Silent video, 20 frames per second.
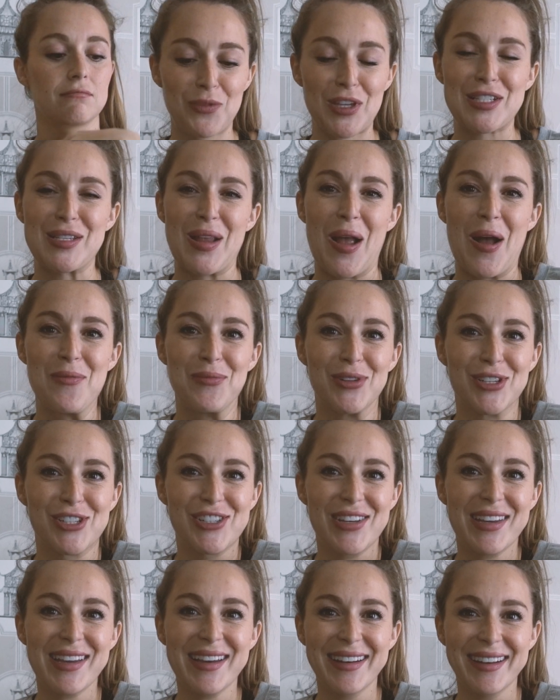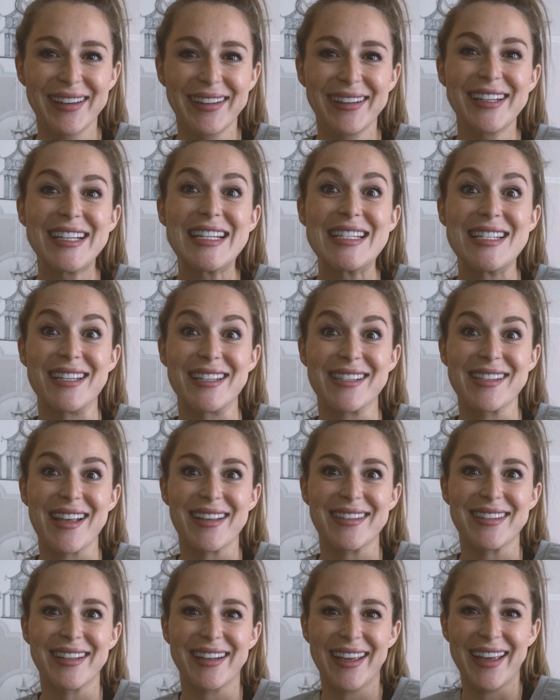The sound machine,
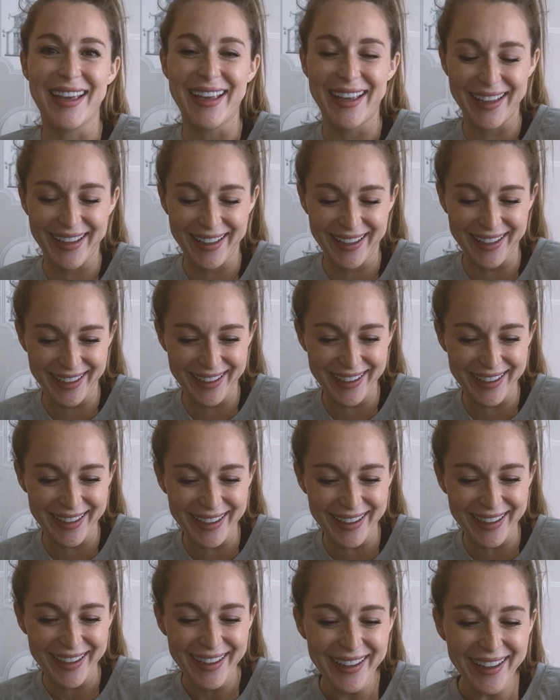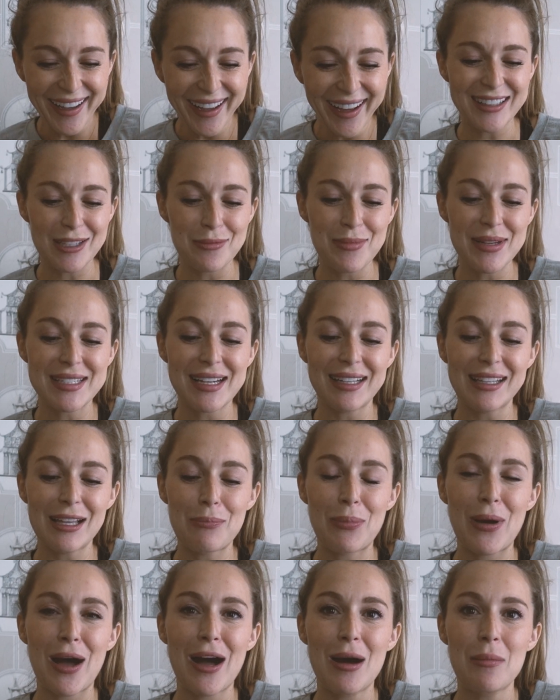necessity. The
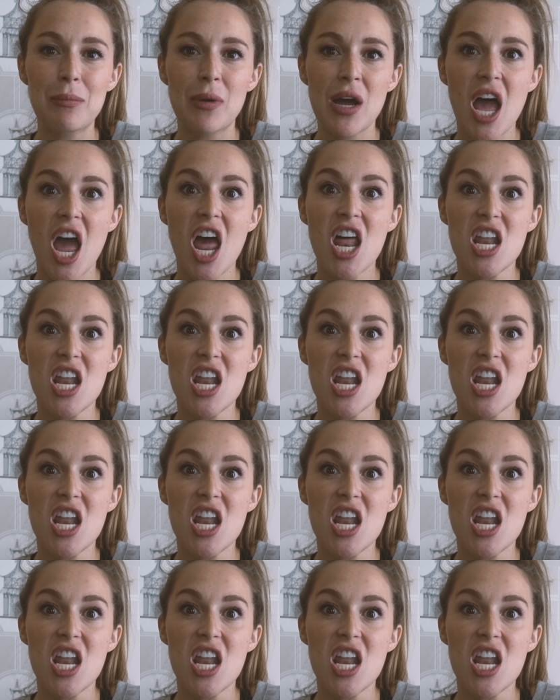Madela pump,